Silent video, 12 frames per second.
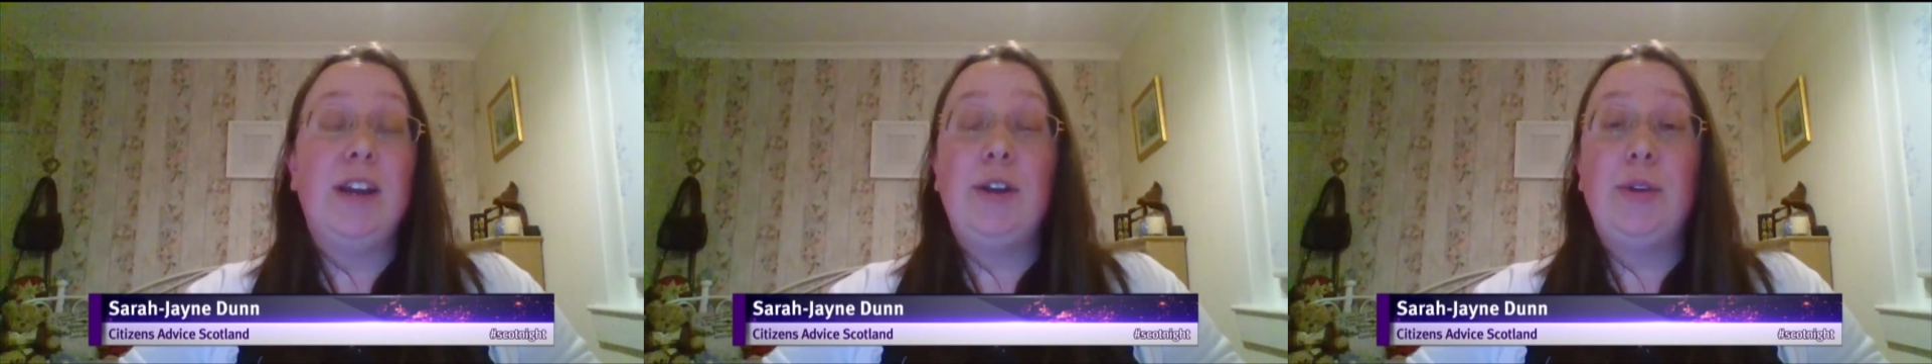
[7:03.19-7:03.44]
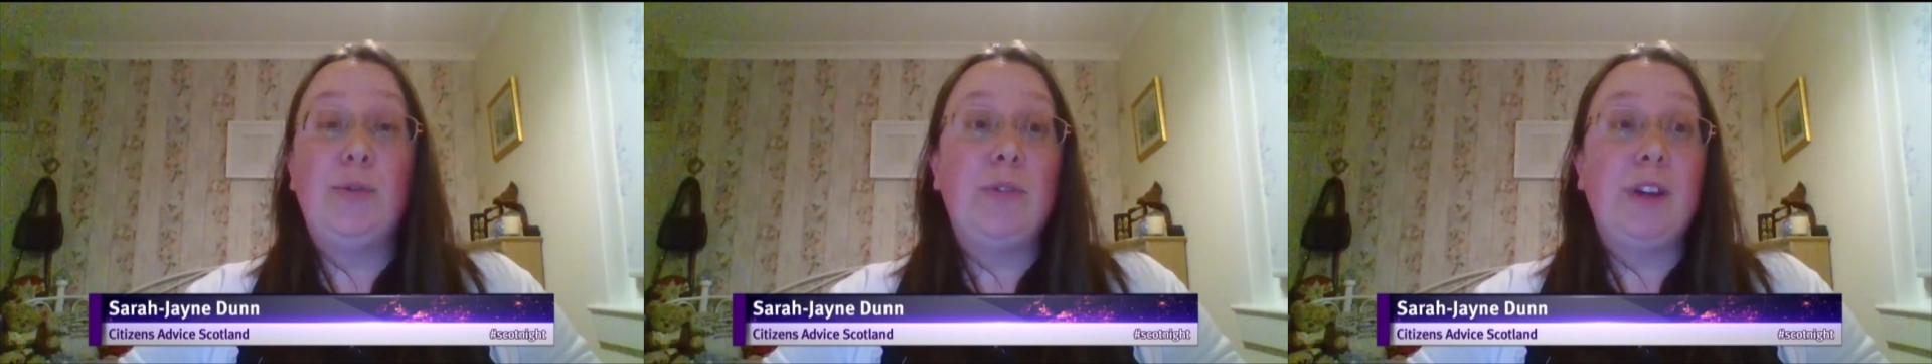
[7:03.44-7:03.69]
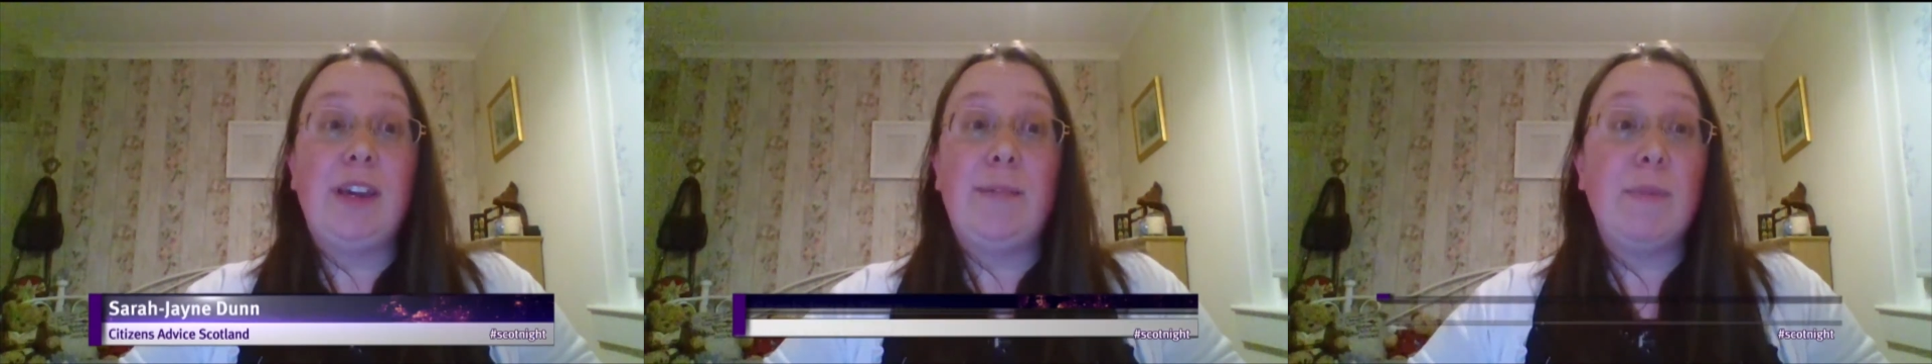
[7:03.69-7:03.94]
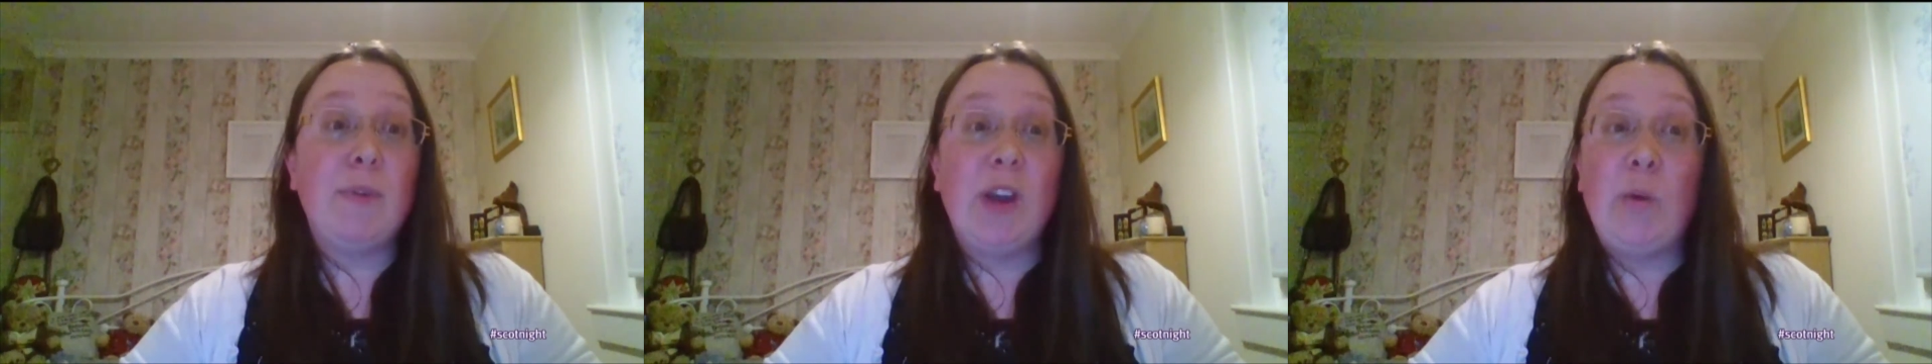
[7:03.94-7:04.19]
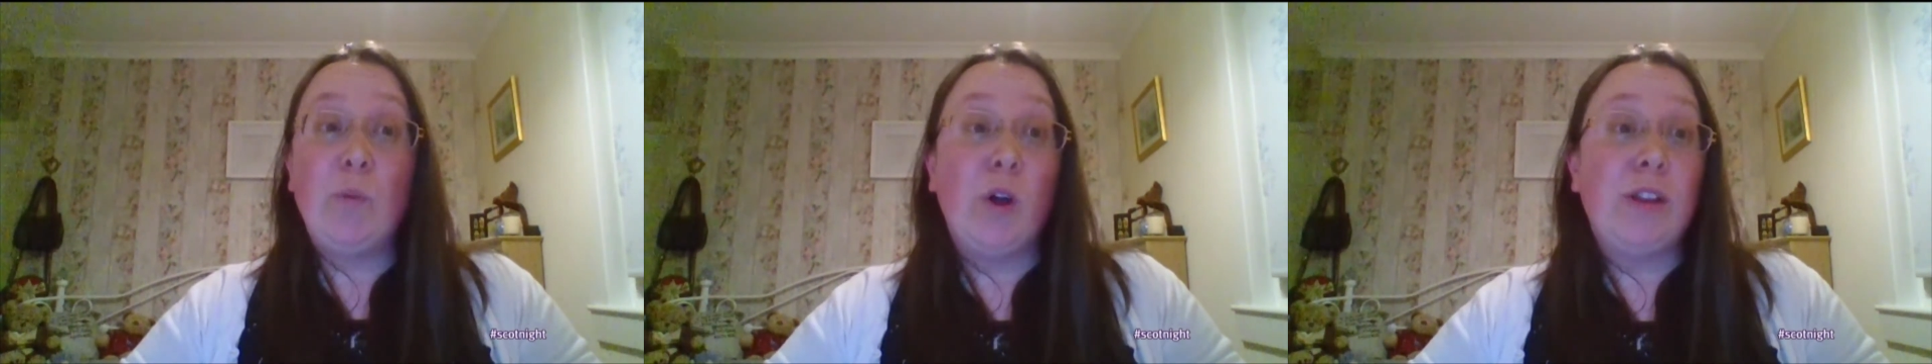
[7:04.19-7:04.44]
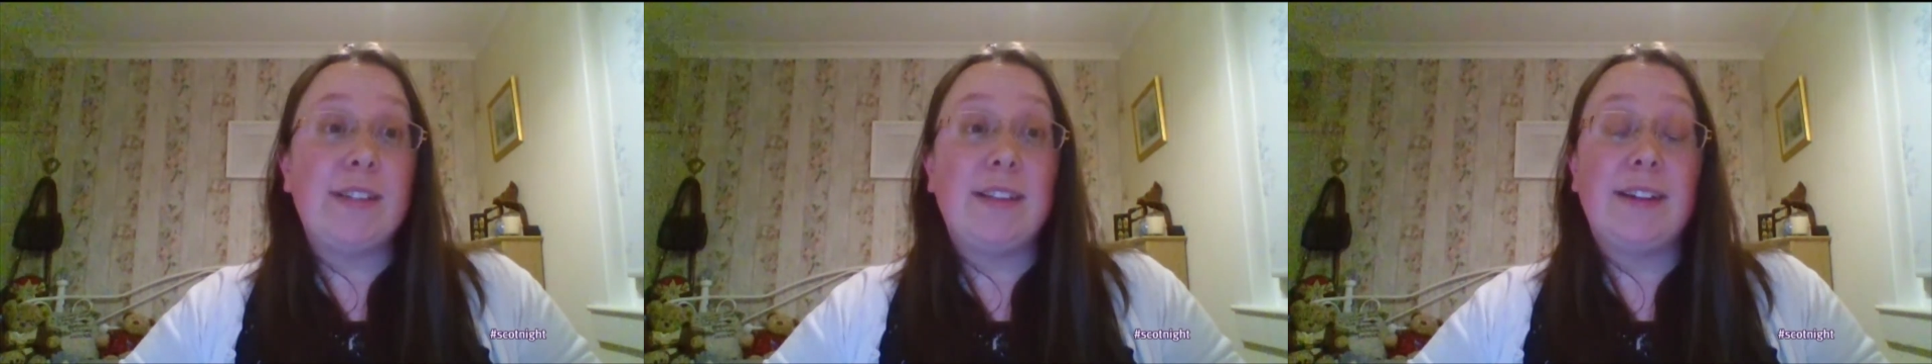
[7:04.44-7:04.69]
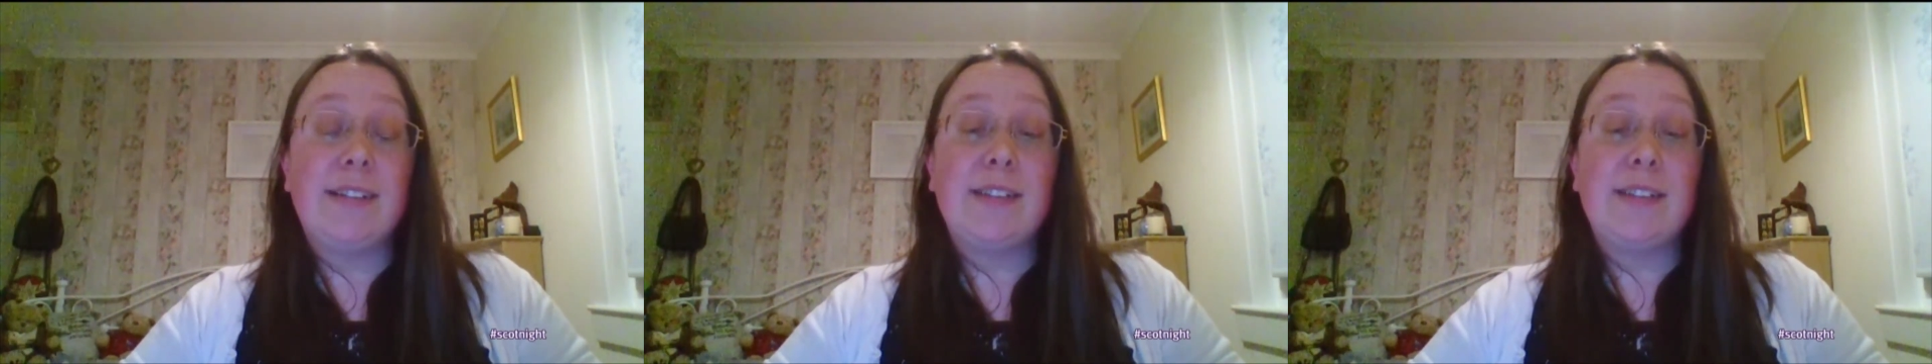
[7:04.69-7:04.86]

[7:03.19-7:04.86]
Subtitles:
e-wallets and things